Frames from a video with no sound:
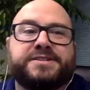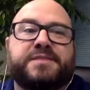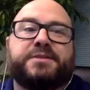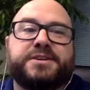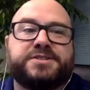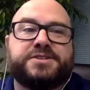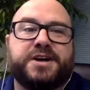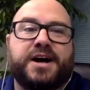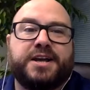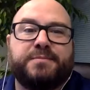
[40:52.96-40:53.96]
some of this
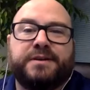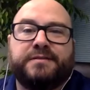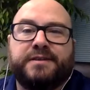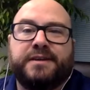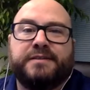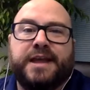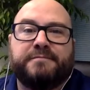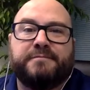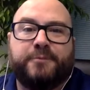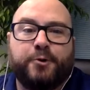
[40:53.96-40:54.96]
document and,
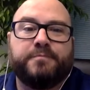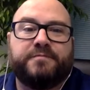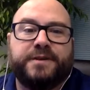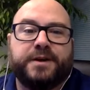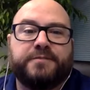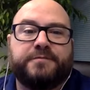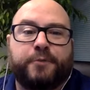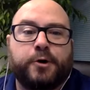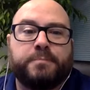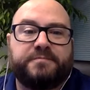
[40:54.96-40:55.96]
and yeah. form fill,
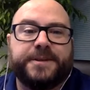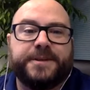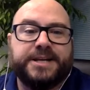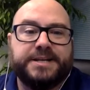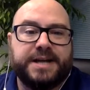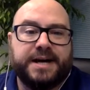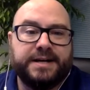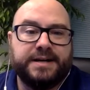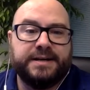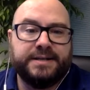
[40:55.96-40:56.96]
form filling done